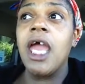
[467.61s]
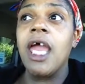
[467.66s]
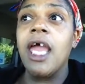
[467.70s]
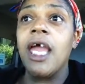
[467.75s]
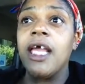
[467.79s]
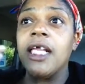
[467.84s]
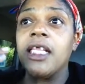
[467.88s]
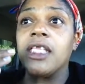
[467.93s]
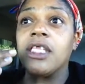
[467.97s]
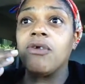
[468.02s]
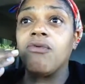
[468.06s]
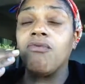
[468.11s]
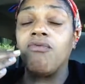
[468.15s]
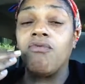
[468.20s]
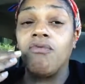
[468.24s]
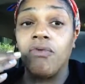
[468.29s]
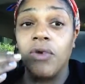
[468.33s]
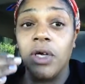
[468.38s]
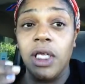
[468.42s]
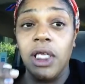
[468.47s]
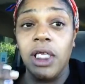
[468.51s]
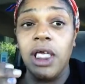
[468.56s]
It's
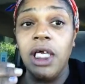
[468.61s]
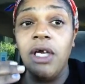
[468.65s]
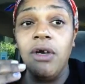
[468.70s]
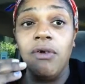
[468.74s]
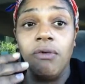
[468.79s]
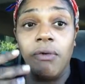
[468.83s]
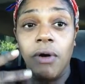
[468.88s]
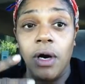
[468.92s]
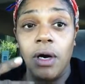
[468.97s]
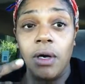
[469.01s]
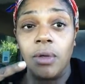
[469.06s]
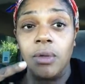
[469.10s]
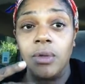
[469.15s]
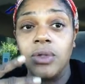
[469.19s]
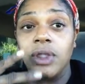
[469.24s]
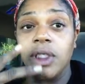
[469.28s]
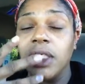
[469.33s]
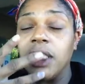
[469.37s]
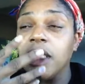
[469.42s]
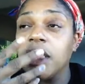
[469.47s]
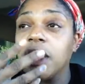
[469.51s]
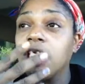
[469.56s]
really
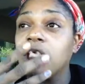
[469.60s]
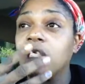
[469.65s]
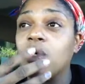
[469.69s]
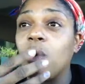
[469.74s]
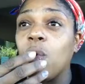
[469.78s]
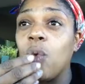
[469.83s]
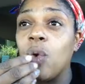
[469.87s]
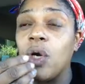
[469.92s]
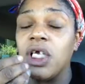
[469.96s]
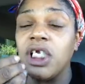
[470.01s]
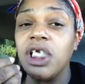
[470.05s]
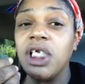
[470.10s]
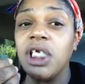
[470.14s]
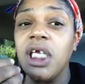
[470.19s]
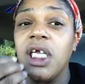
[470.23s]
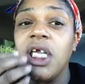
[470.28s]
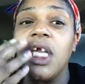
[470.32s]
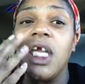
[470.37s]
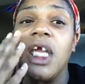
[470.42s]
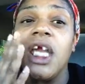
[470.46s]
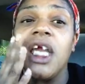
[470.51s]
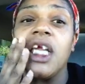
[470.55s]
gross. It's
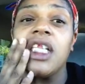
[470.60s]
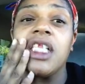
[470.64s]
squishy.